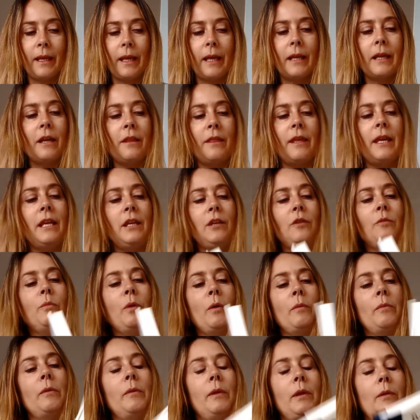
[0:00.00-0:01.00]
And I think you'll
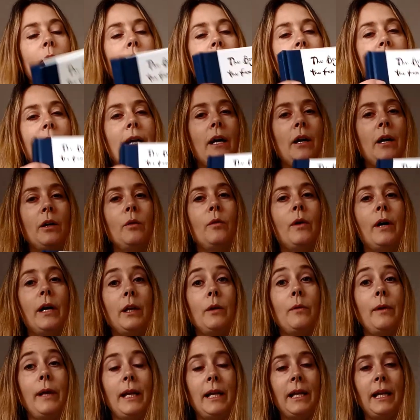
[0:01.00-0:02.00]
probably work out quite
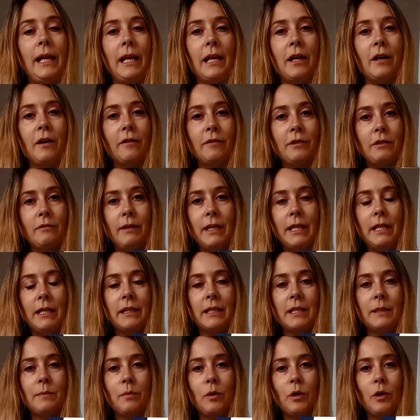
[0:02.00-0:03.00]
quickly after reading
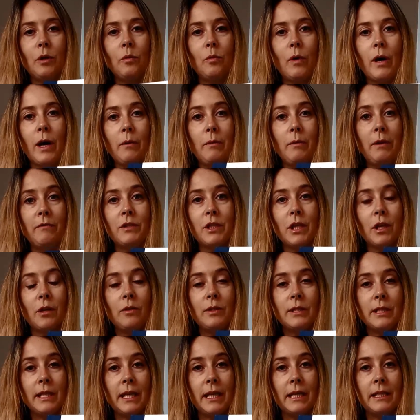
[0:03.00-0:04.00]
this book why we've
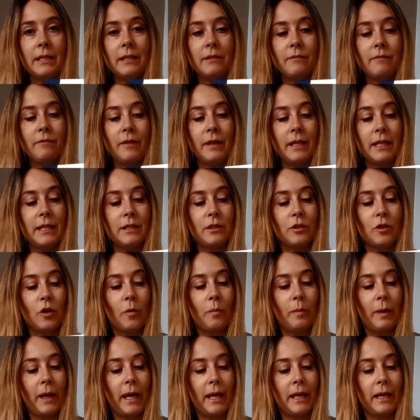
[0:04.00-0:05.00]
chosen it for this
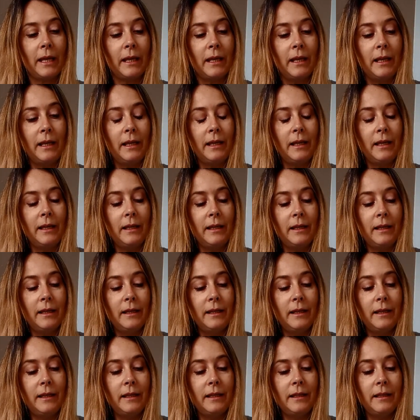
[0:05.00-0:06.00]
topic.
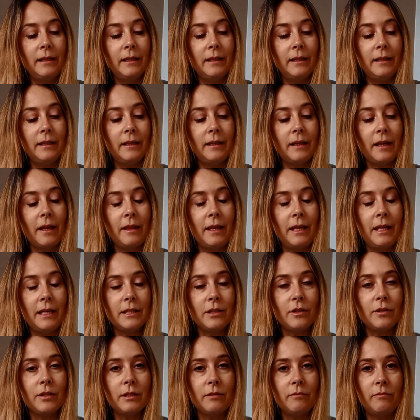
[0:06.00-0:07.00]
I think it's
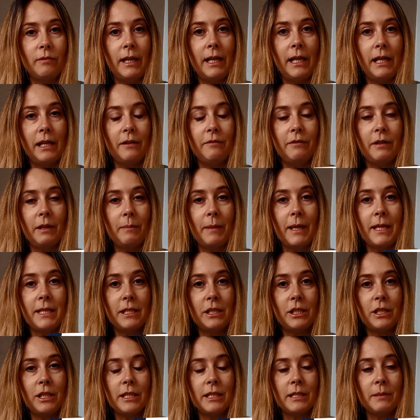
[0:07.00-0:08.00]
got some really lovely
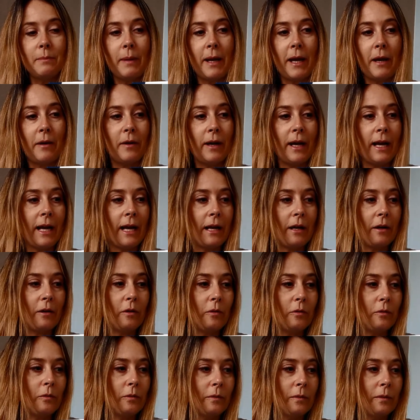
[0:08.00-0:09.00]
messages about
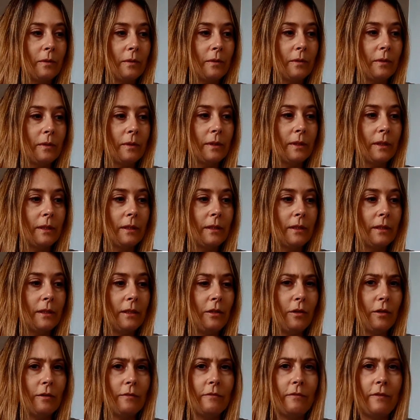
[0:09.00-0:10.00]
how
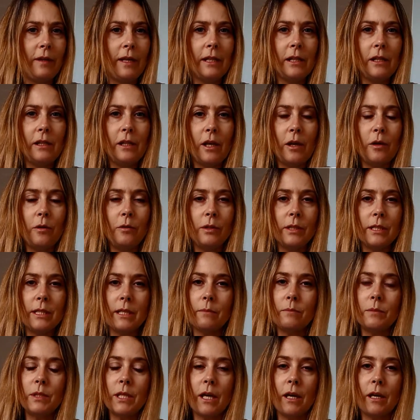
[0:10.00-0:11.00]
you can feel alone
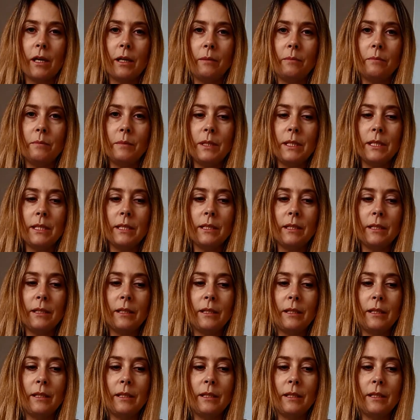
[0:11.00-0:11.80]
sometimes,